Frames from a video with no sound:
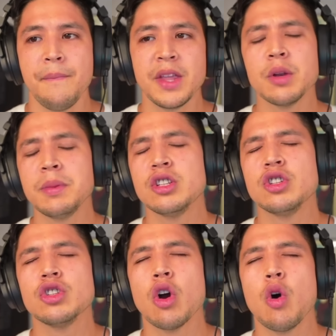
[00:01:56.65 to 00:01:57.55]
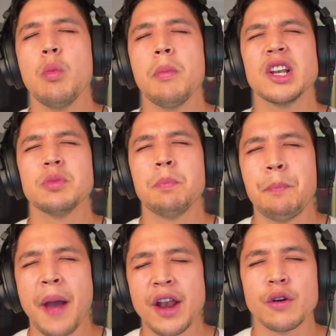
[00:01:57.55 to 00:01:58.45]
it'll be so much
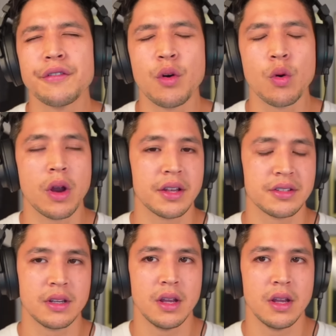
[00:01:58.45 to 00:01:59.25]
better for us.